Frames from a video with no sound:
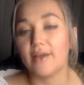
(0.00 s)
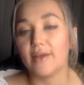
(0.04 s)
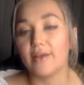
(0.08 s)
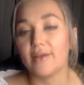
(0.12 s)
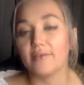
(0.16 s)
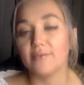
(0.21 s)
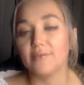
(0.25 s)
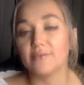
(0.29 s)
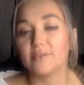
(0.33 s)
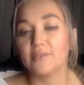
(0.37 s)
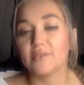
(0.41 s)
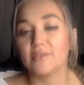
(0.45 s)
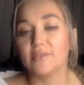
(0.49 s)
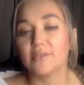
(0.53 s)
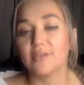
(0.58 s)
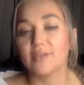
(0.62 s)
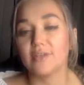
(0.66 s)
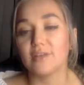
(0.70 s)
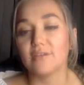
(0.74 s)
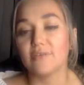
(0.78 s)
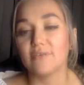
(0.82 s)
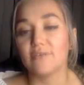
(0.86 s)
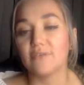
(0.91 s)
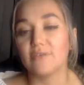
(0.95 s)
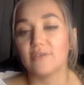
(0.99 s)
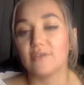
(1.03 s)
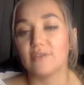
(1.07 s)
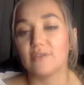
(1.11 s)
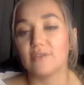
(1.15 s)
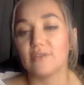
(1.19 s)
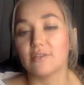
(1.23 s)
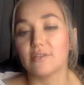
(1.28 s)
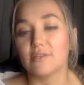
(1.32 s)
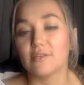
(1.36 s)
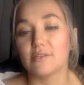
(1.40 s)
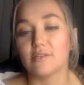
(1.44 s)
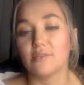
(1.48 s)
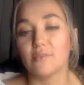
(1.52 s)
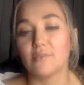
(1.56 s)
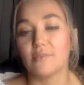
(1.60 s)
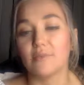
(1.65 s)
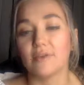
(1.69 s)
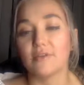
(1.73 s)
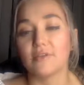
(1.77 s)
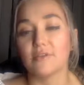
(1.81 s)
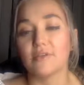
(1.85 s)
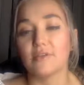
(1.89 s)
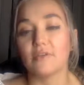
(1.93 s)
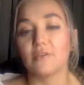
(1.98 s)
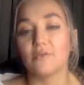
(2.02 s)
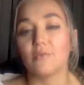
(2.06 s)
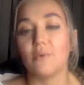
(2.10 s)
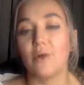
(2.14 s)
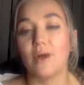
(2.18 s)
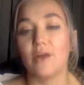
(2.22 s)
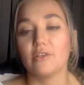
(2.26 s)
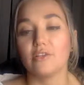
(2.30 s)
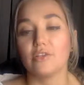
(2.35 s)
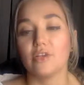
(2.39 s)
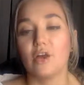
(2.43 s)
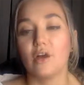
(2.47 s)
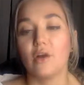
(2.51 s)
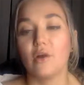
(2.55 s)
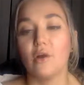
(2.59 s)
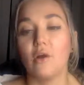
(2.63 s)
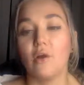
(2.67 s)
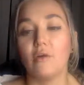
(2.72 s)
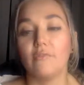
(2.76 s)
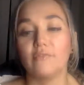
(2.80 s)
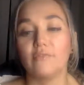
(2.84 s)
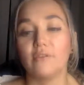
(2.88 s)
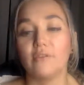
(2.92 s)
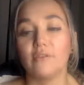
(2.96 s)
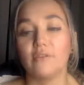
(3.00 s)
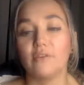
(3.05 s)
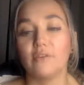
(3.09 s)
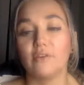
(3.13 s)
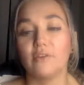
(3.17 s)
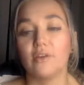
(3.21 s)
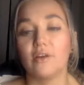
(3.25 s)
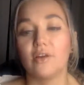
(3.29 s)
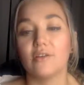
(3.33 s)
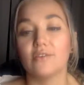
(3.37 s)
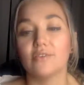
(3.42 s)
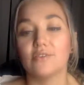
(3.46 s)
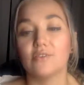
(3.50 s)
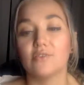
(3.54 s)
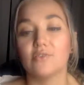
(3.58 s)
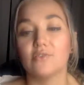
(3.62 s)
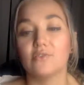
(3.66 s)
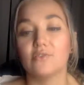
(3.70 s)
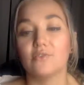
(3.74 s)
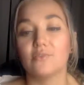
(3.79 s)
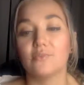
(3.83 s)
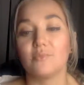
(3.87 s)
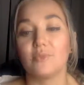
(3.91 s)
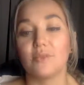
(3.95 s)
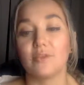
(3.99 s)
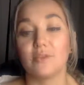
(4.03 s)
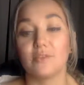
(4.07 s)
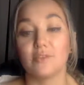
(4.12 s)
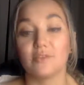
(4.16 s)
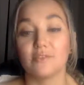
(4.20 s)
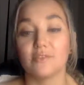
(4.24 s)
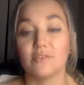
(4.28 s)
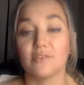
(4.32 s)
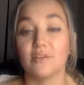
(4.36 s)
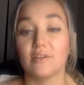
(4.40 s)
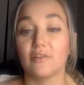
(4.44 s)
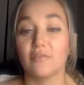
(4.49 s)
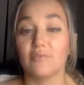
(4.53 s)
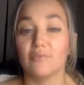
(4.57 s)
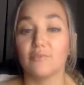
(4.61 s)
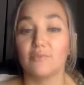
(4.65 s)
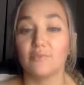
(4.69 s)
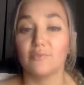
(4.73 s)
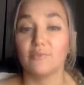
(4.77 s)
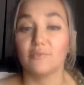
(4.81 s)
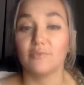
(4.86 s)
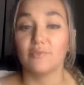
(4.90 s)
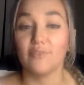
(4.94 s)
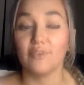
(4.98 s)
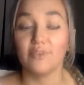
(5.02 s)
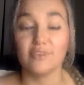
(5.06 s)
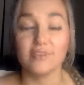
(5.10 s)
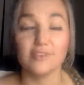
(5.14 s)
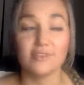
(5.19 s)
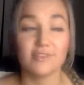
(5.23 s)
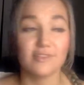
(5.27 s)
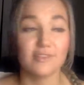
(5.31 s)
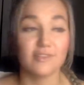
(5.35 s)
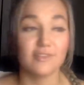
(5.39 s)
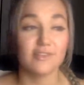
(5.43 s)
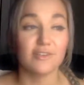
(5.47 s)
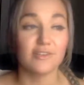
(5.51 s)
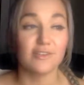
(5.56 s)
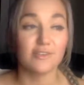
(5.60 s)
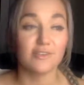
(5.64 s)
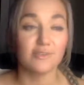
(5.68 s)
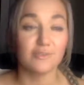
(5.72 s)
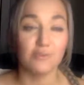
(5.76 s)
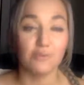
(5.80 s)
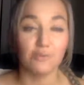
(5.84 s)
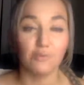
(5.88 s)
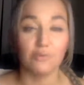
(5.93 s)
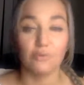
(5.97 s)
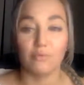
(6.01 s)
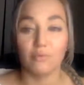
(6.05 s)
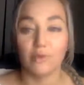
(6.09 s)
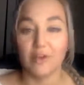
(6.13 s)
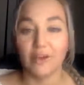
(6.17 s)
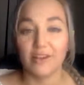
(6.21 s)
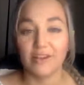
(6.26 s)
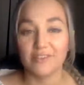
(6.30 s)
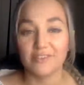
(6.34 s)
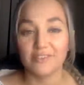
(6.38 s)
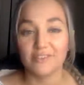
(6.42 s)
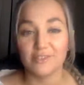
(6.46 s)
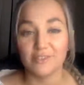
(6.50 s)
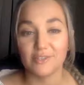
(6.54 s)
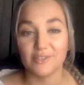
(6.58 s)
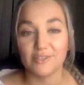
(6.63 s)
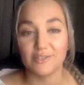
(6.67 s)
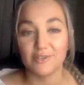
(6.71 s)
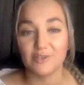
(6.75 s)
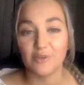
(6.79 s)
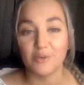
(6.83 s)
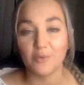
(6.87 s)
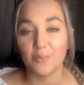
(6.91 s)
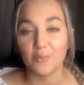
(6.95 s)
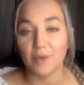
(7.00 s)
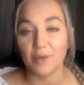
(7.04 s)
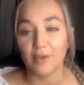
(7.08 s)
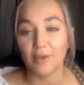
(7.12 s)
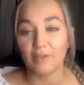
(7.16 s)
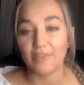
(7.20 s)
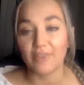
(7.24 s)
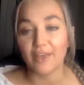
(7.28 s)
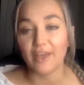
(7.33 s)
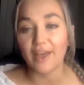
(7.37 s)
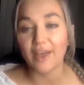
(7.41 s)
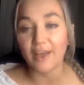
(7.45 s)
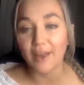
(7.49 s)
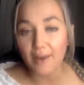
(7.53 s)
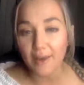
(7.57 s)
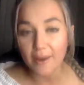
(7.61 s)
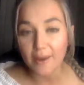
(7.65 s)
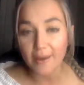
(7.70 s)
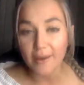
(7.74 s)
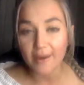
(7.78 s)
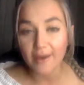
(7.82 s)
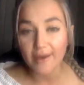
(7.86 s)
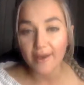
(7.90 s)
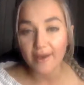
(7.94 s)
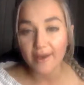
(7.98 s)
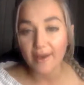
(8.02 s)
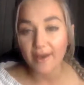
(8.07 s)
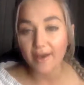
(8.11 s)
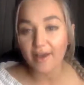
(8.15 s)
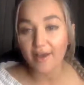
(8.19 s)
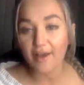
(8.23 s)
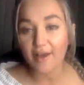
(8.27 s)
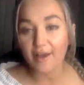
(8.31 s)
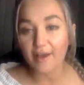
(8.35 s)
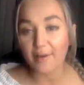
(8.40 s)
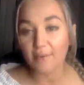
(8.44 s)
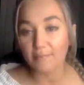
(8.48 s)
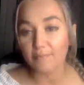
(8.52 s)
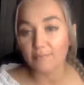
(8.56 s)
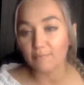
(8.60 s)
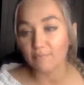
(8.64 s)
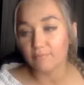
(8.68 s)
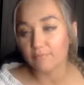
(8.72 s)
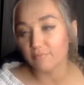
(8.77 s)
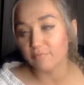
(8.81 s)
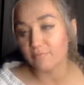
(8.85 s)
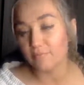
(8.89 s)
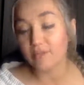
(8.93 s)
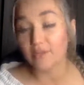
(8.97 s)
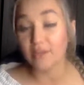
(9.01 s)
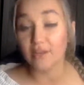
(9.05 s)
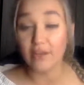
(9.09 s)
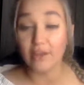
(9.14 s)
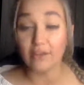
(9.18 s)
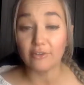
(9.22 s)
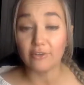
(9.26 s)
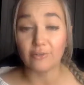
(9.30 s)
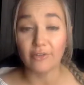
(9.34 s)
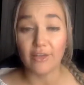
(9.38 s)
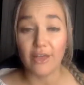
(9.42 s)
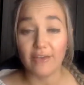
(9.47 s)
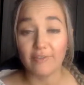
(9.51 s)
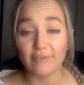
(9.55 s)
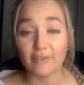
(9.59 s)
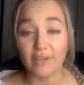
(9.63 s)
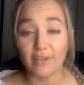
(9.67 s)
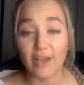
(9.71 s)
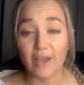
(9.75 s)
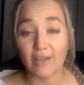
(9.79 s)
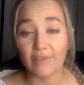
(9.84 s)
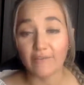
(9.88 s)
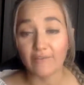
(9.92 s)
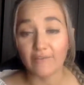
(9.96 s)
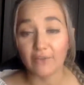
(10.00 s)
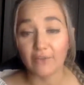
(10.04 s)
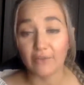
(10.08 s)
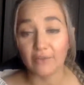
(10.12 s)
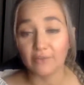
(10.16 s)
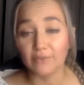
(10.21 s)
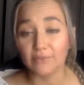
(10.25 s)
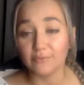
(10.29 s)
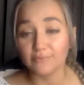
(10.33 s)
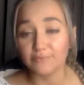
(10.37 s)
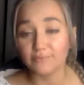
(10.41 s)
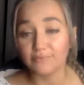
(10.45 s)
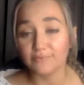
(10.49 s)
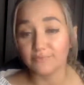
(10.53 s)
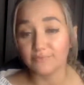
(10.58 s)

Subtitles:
It was designed for kids so parents can watch how often they're on social media and stuff. That's cool. I didn't know about that. And I don't have an iPhone.